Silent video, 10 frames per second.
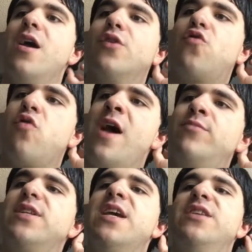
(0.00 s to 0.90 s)

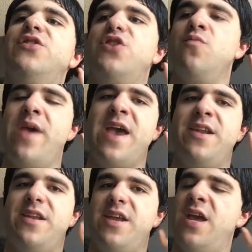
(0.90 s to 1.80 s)
crimes against
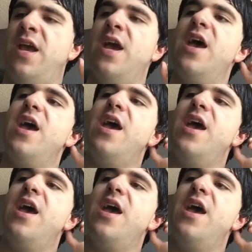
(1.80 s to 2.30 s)
humanity,